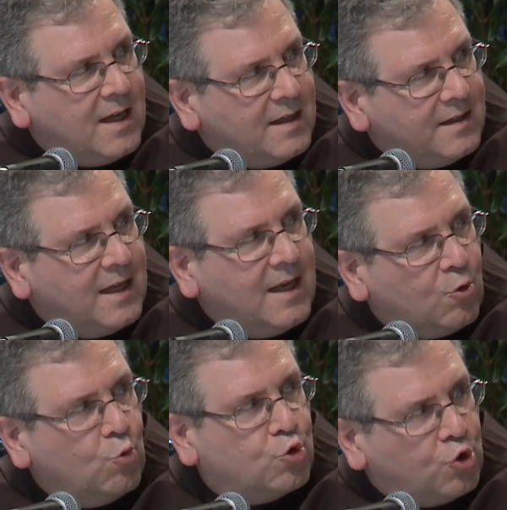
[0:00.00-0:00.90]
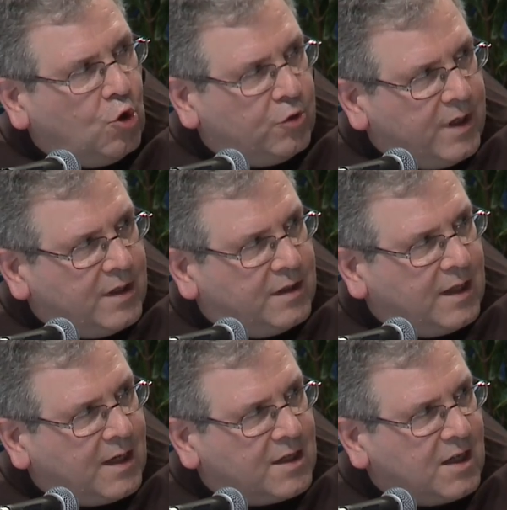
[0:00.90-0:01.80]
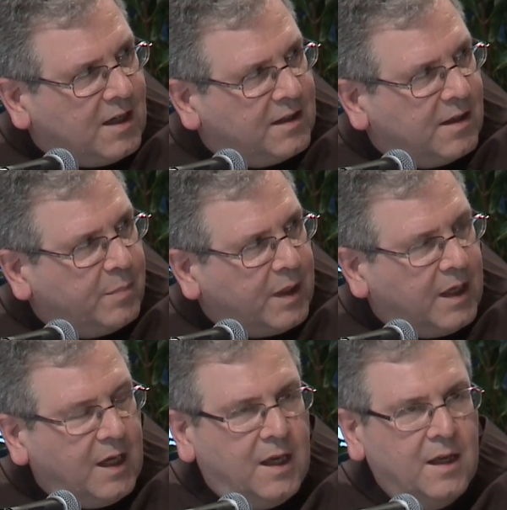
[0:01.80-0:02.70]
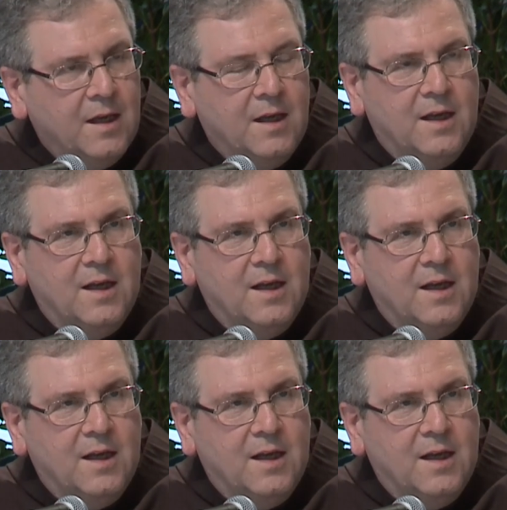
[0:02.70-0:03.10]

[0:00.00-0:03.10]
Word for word: opportunity to discover